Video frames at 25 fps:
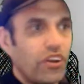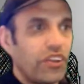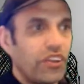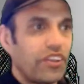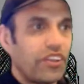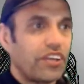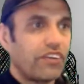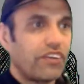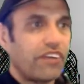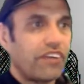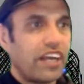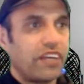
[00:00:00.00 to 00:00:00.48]
on
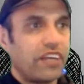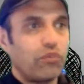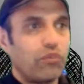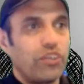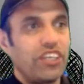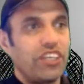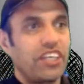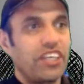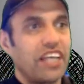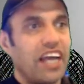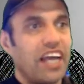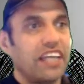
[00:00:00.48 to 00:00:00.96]
the ground where
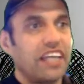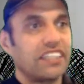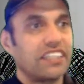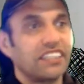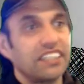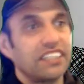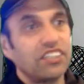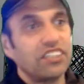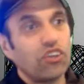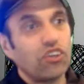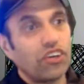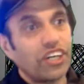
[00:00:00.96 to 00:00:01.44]
you can't
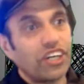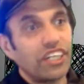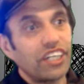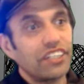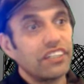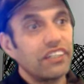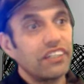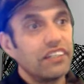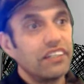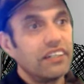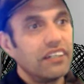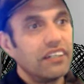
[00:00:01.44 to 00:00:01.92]
sit on it.
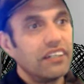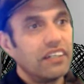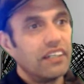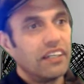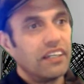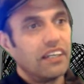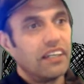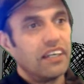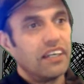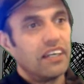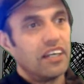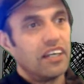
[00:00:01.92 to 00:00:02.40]

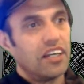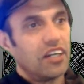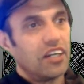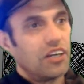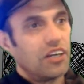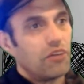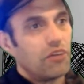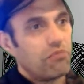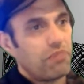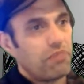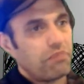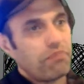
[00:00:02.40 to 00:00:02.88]

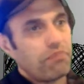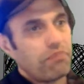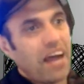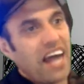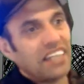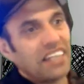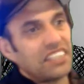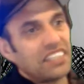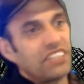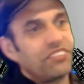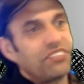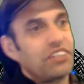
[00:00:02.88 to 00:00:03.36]
But
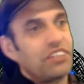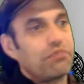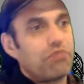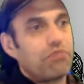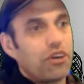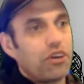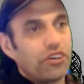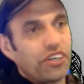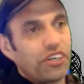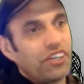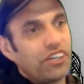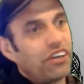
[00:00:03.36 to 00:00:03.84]
parts of it are
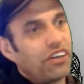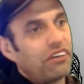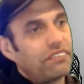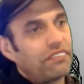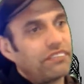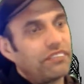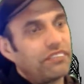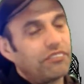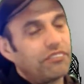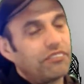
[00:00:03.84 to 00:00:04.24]
broken off.